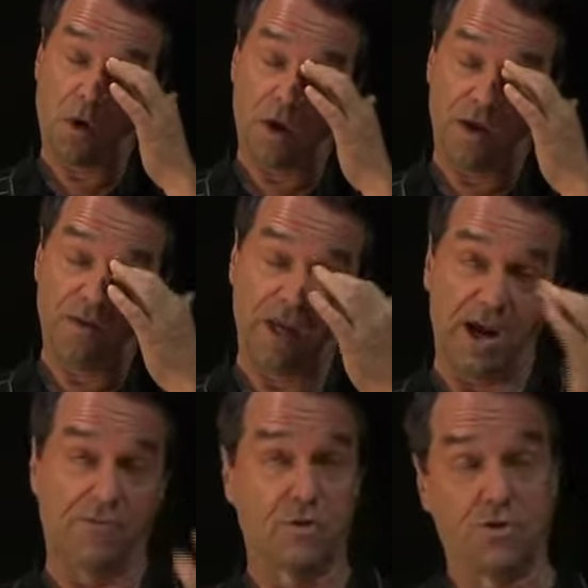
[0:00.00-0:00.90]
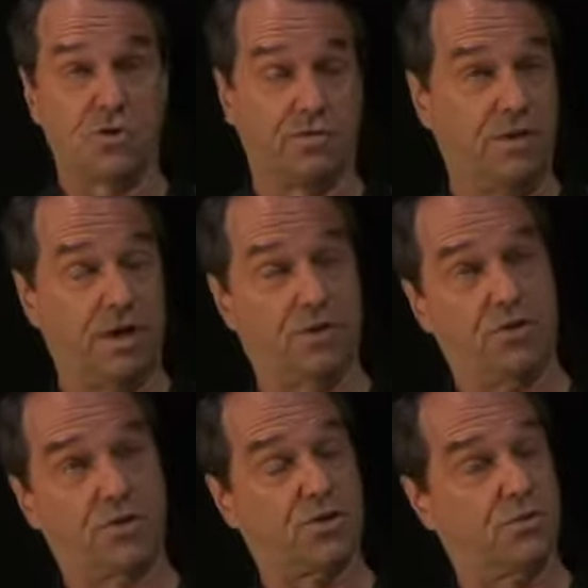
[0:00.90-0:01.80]
the average of the
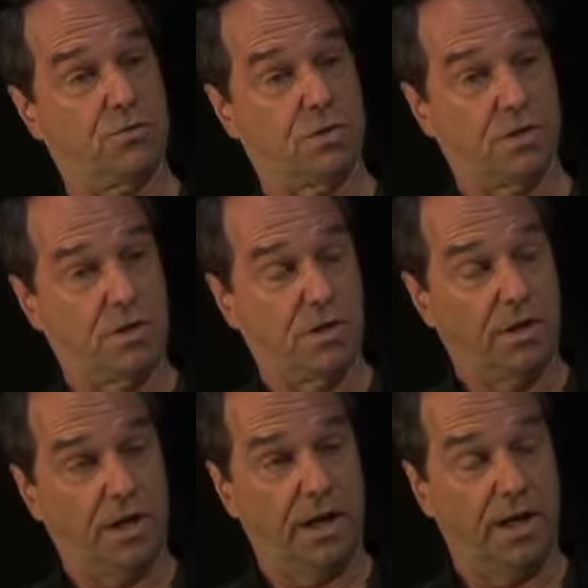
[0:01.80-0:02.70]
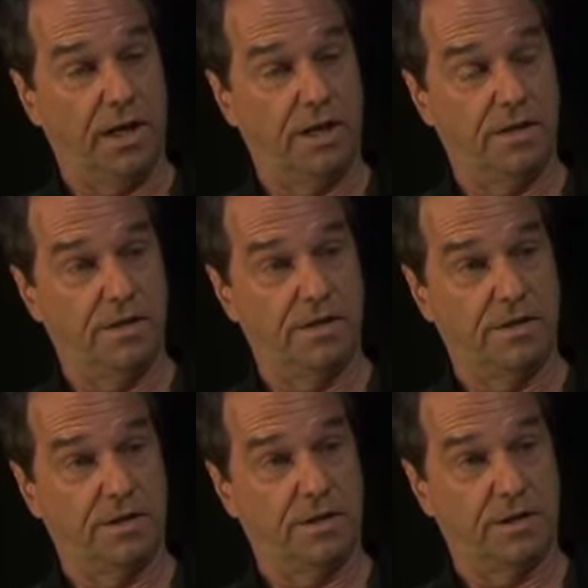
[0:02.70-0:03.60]
other 2. And
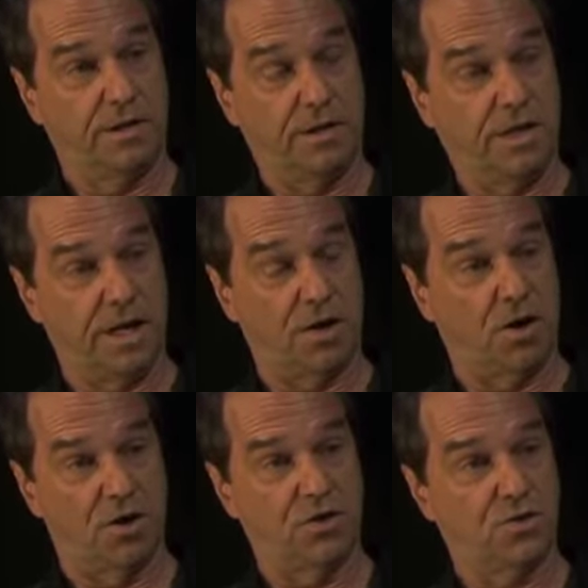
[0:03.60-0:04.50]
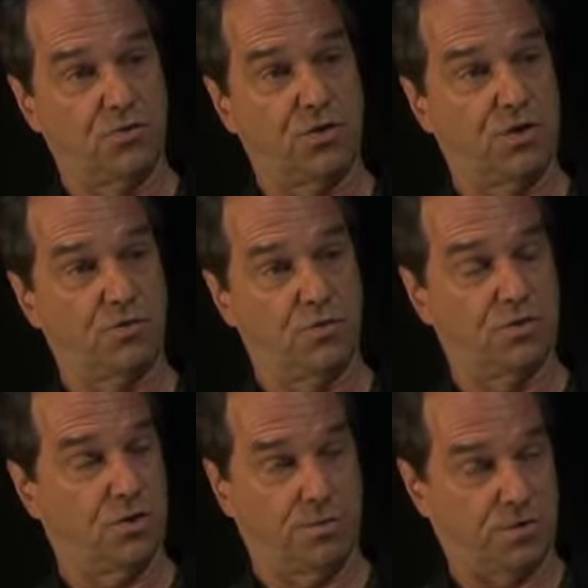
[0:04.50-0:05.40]
yet our association was
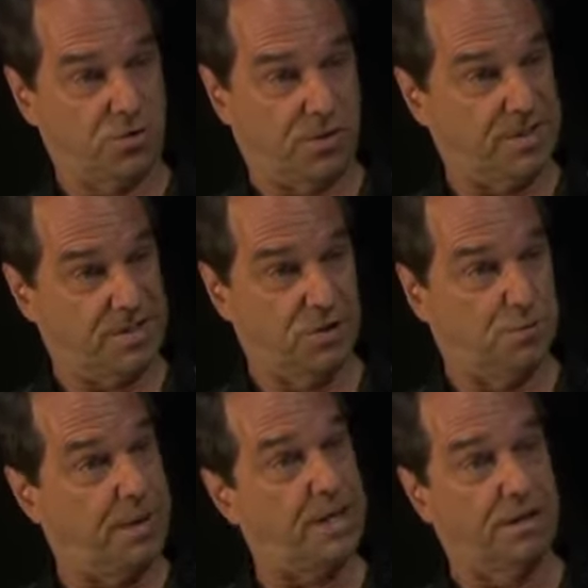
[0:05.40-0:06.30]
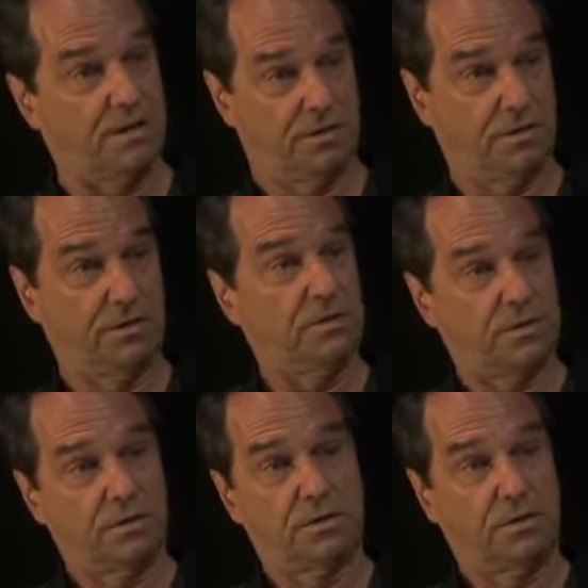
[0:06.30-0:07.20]
almost twice as big
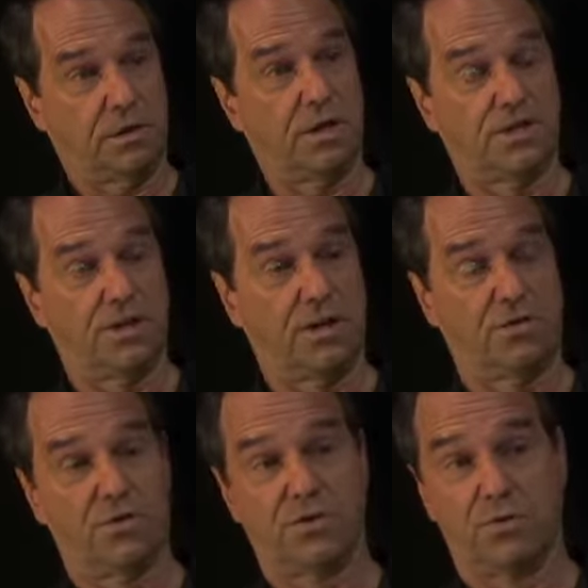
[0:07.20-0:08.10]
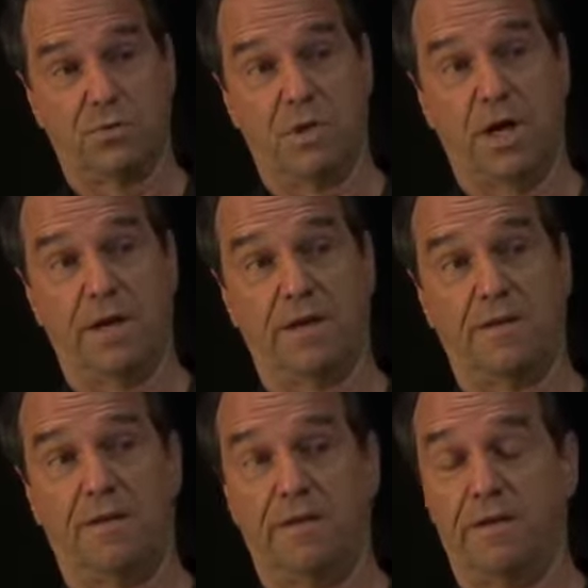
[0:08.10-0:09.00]
as the other 2.
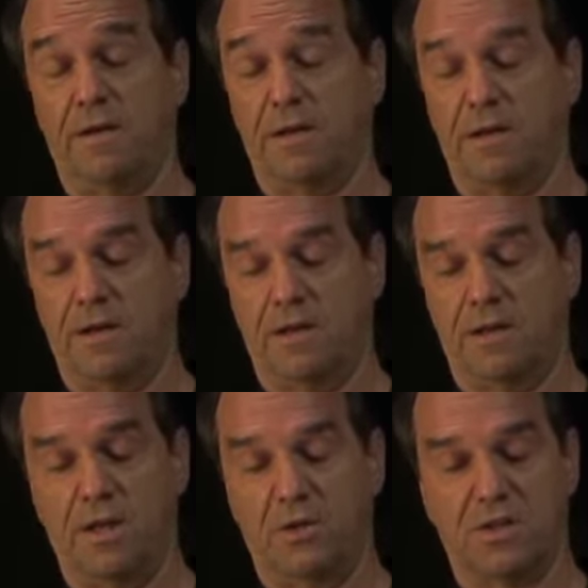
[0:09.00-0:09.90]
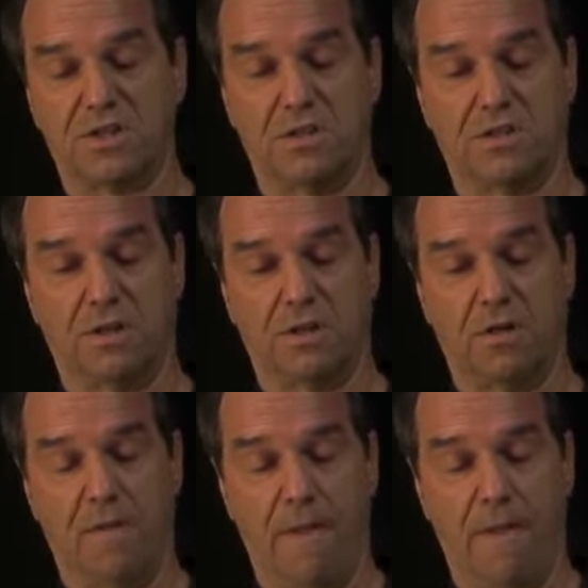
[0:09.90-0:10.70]
And the interesting thing,